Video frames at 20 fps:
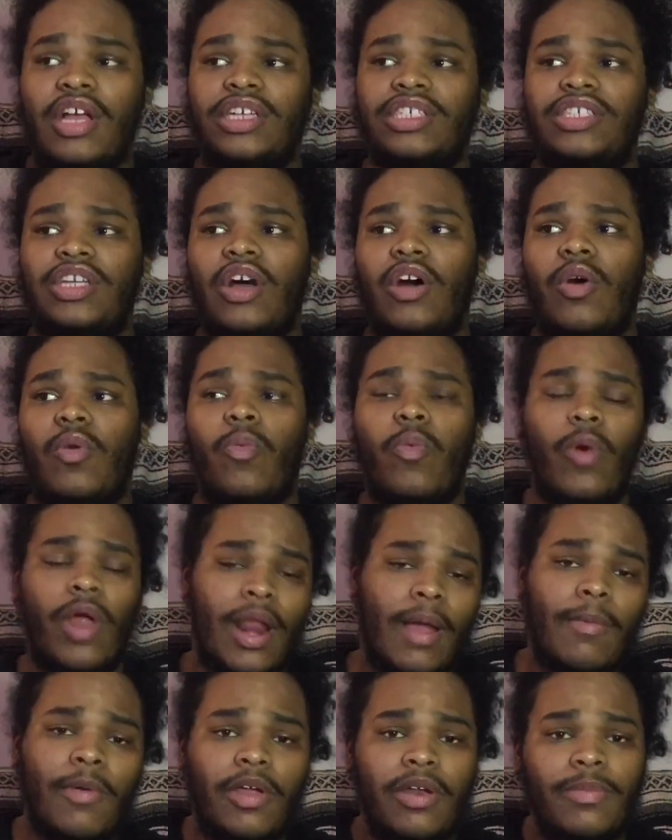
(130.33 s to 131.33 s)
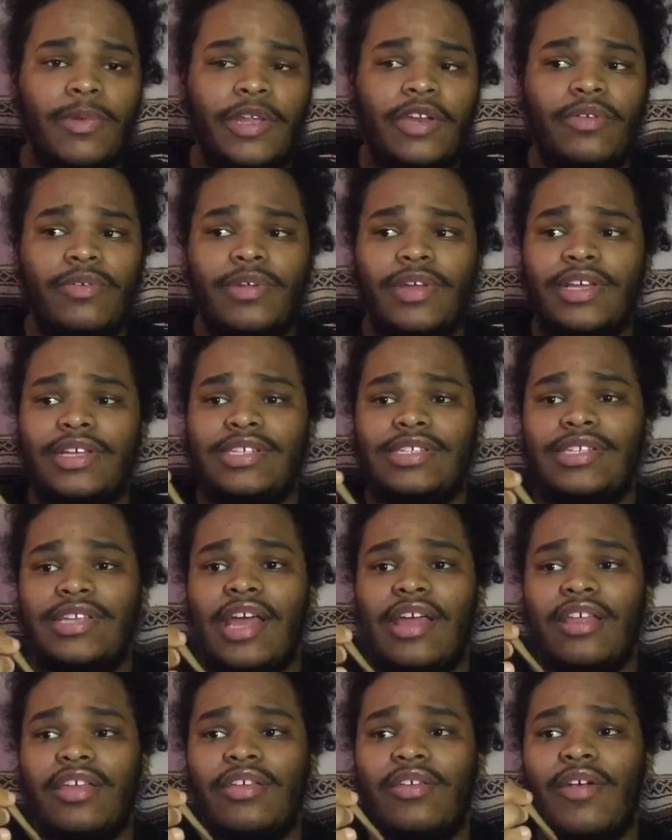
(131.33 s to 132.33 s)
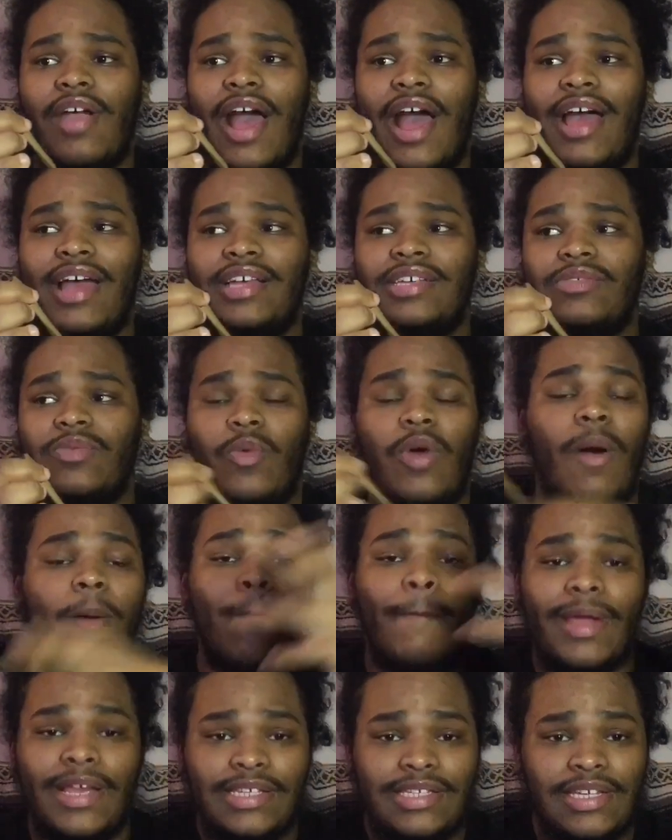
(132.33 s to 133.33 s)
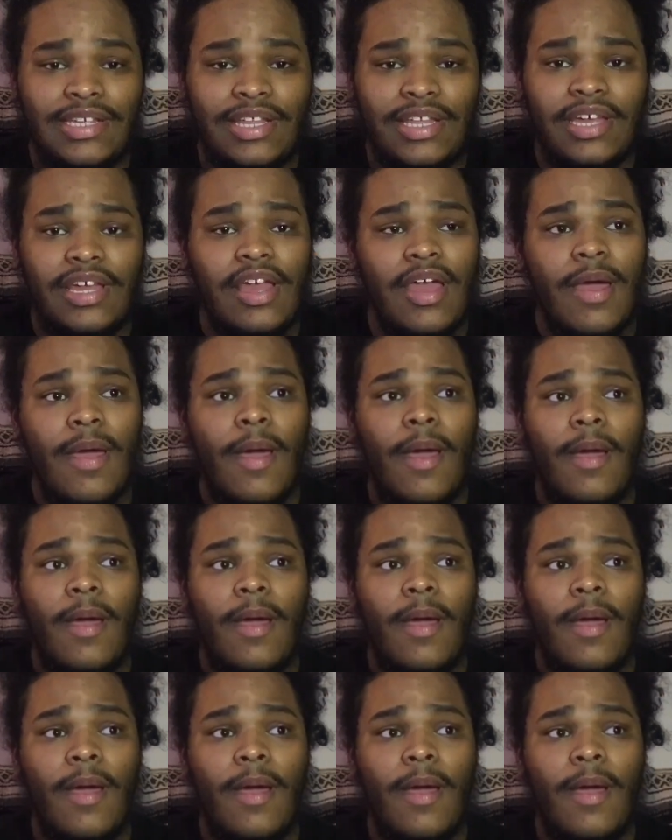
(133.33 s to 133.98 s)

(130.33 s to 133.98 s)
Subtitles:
So what I'm going to be doing is telling you guys, well, basically